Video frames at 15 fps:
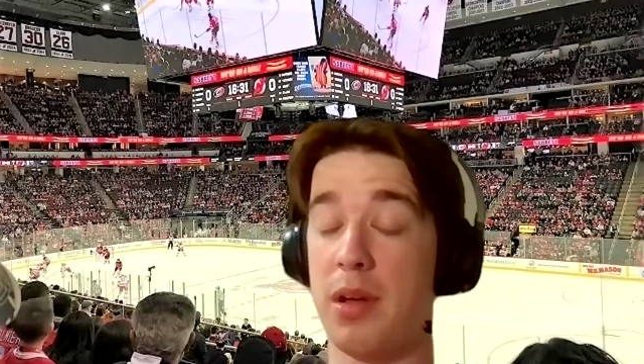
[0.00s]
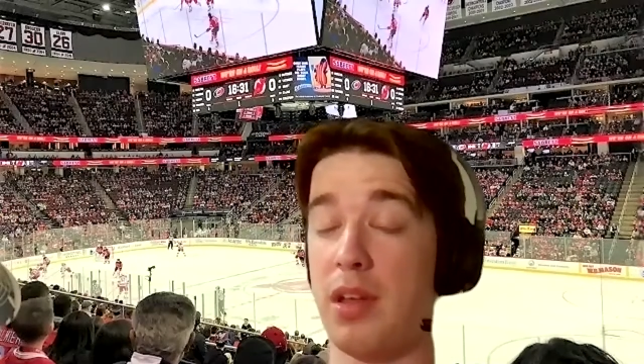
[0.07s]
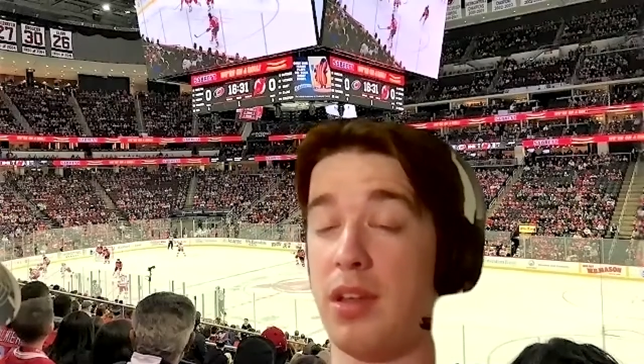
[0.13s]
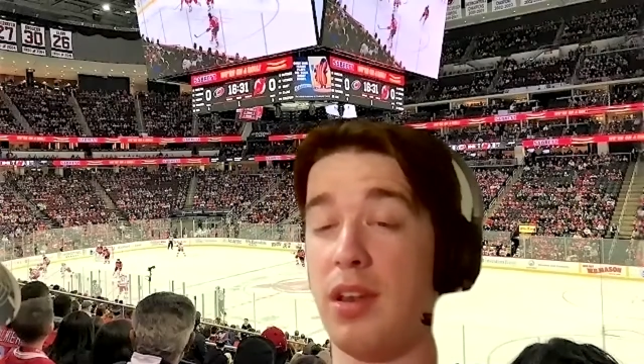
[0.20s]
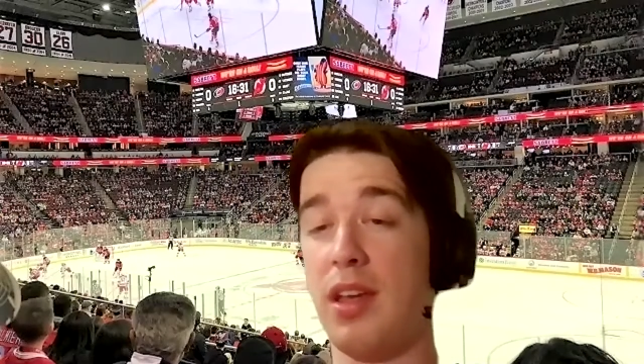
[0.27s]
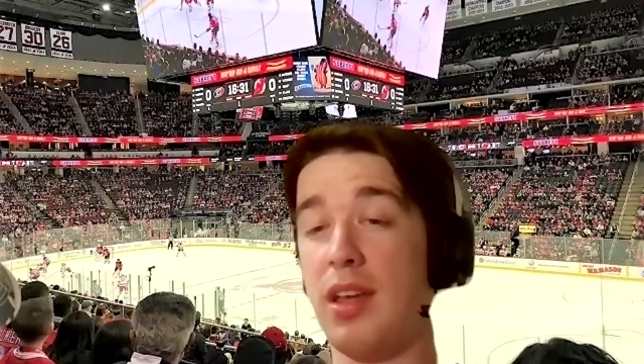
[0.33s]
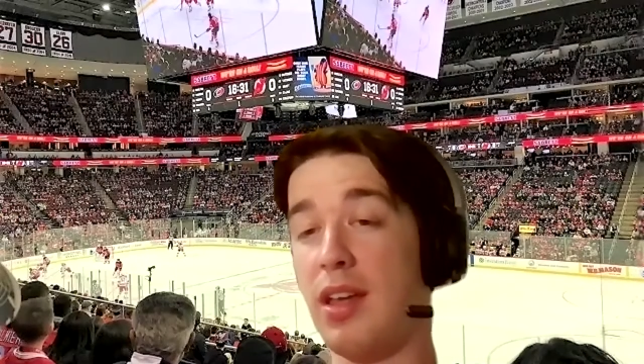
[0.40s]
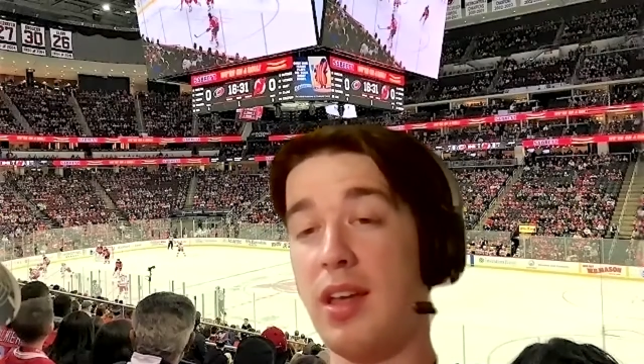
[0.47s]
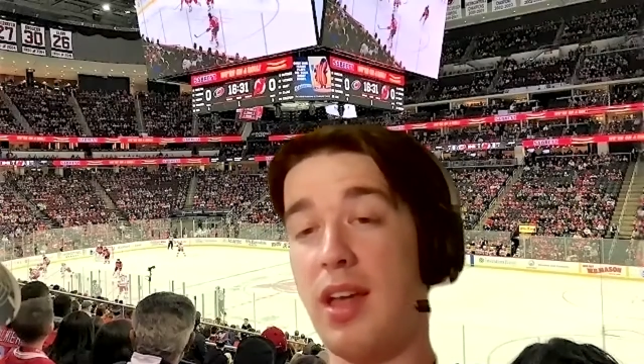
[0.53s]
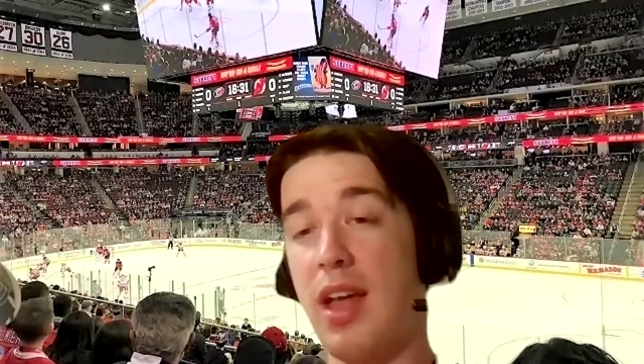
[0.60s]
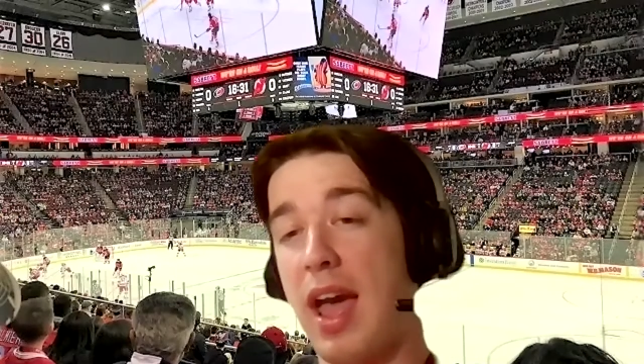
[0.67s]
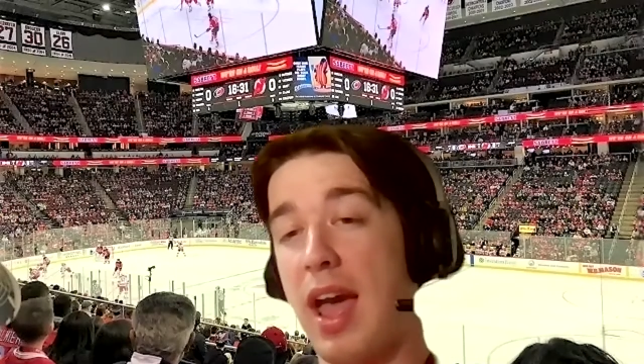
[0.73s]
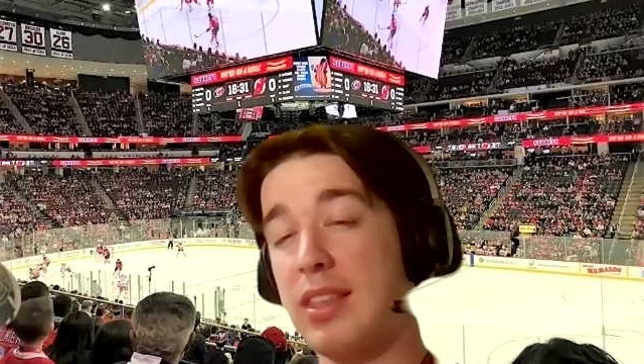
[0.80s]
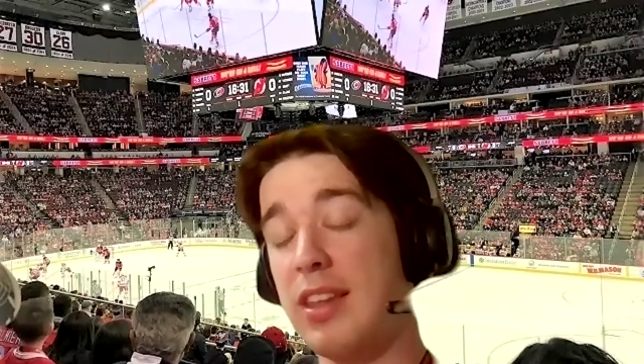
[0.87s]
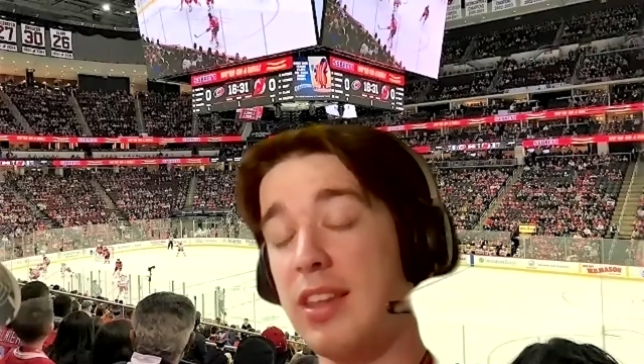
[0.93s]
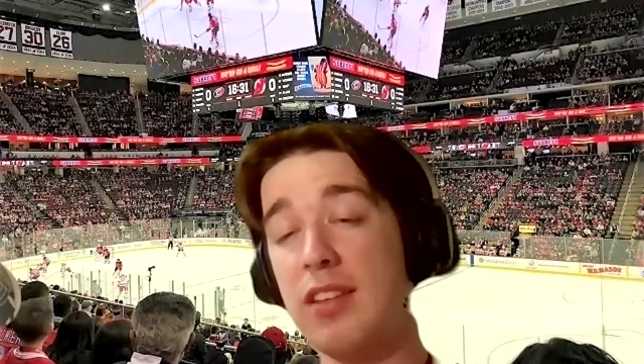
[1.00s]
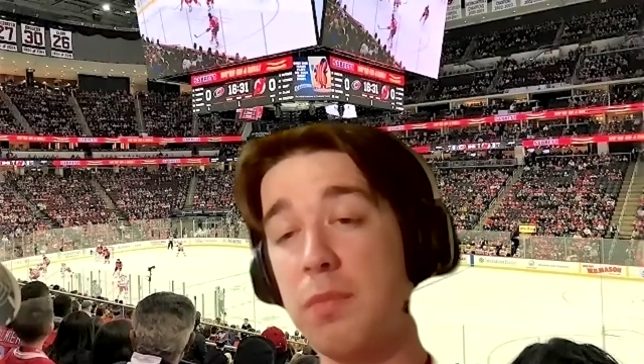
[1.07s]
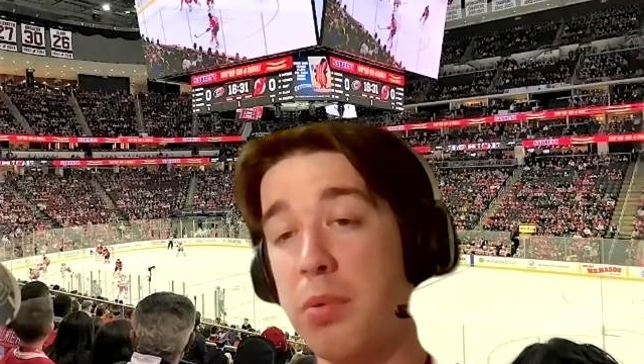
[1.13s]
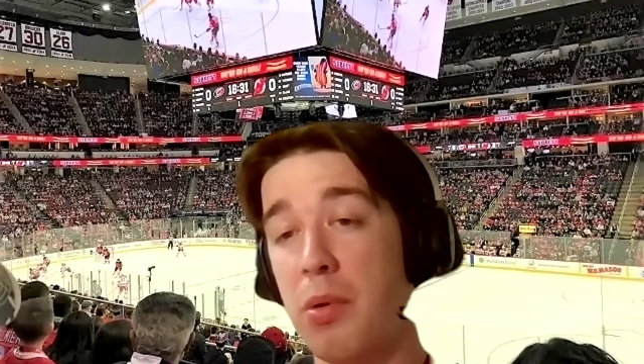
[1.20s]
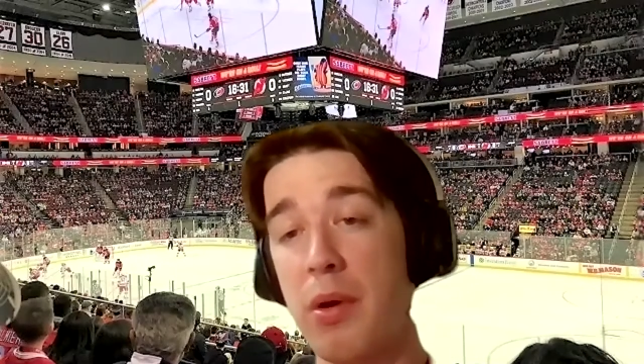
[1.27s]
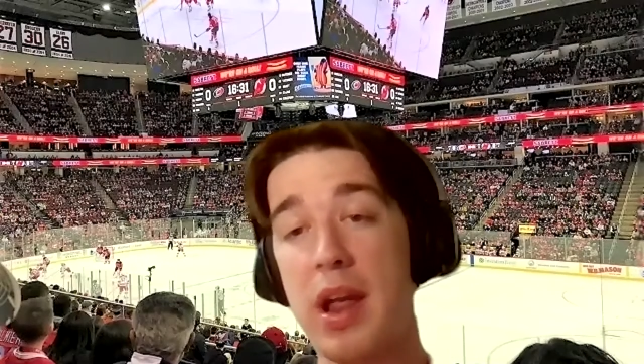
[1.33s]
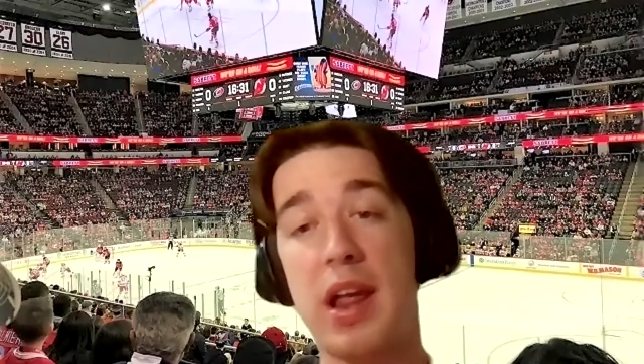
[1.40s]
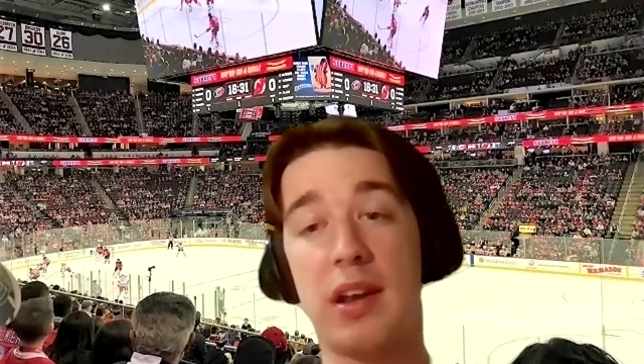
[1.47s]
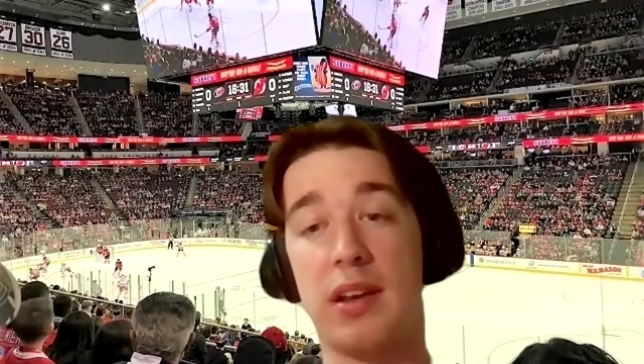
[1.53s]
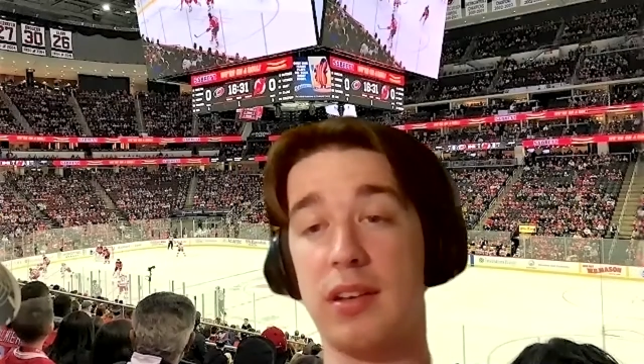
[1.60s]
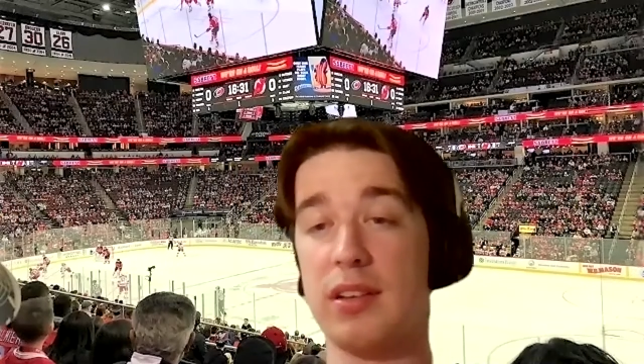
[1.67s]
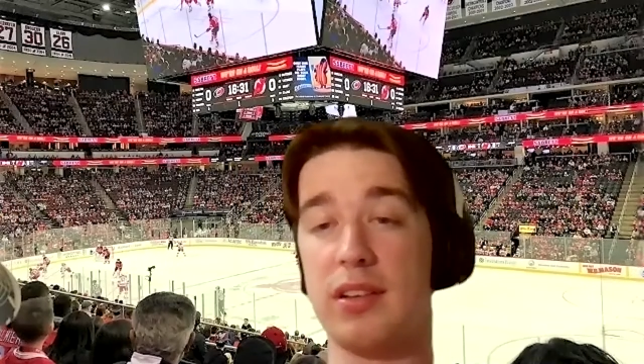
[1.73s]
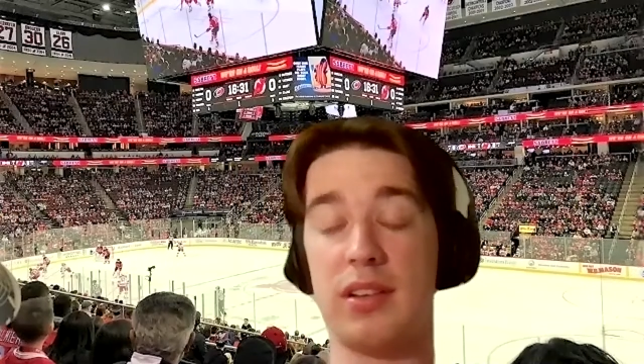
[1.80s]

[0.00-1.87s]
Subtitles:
But at this point,